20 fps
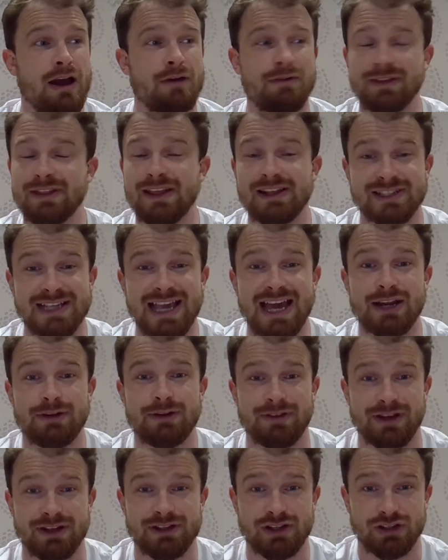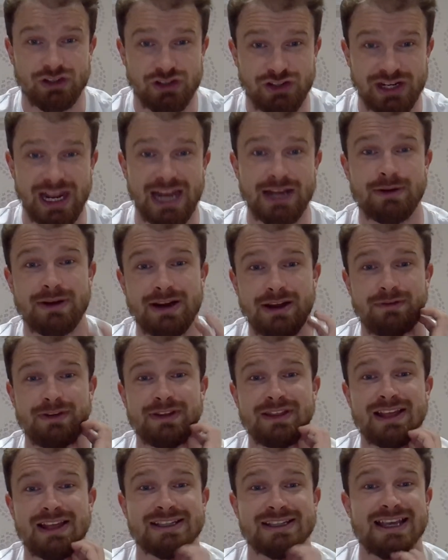I think they're scared of us. Genuinely, I
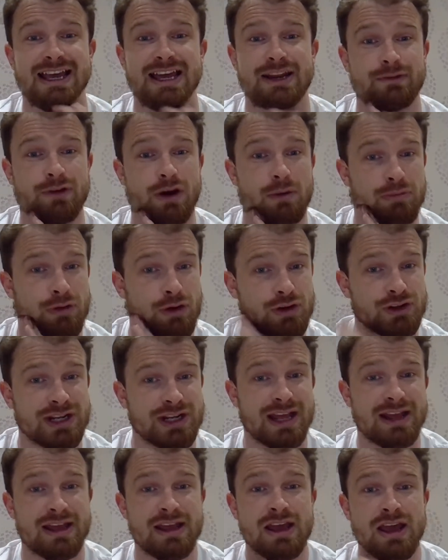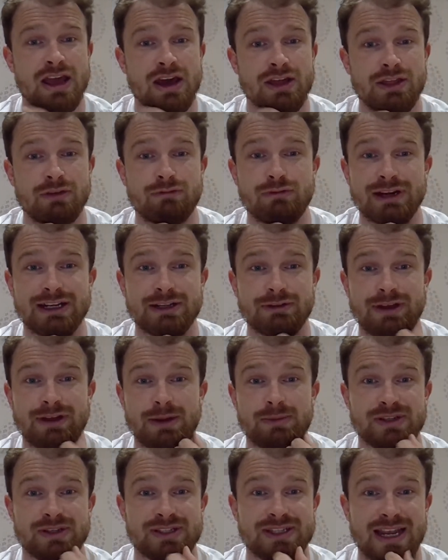think they're scared of our project, the
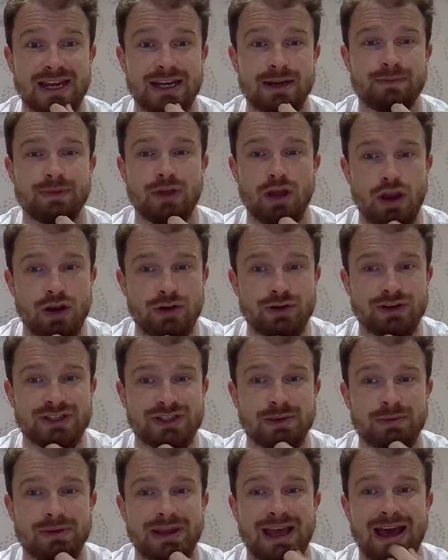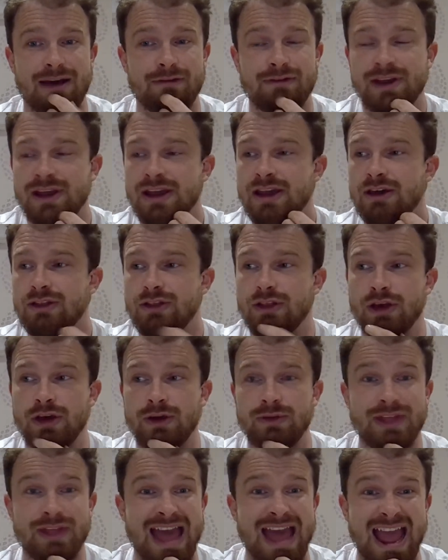redevelopment stadium, the owners that we have,
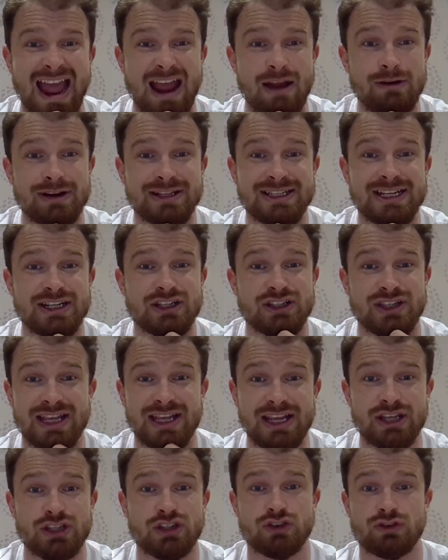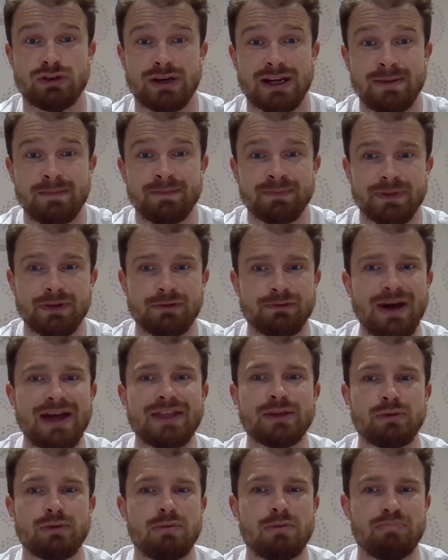the heritage, the history, the
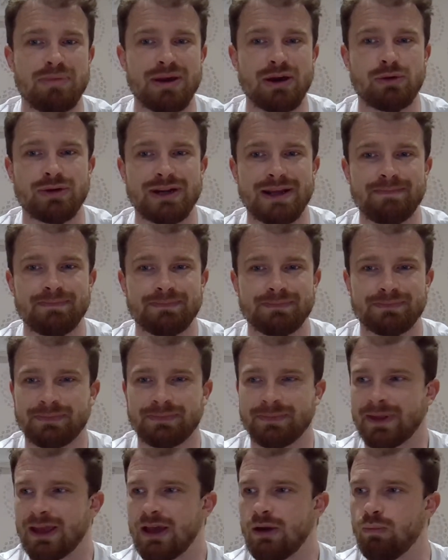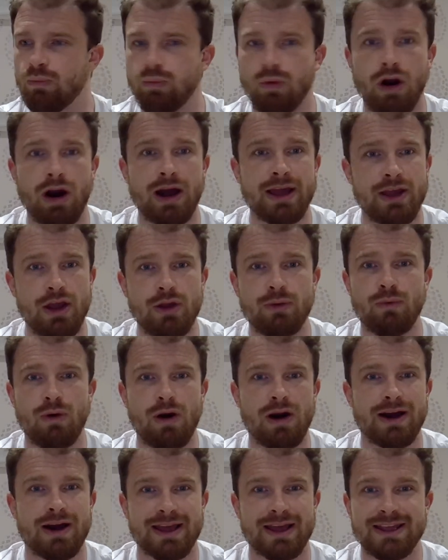fact that we're building. Why, oh
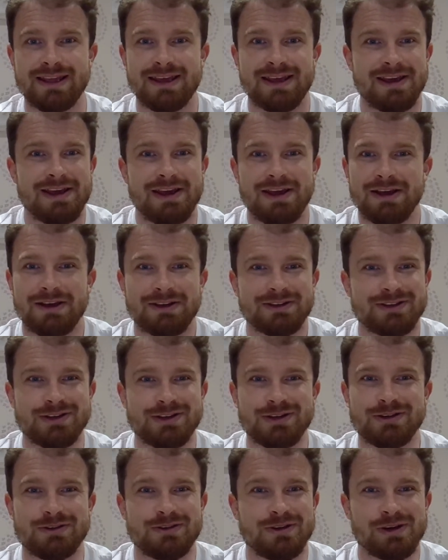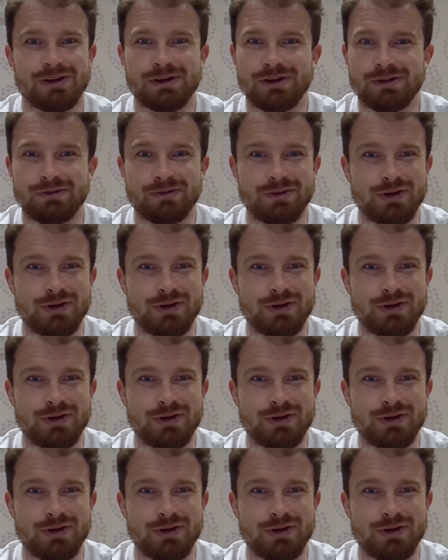why, do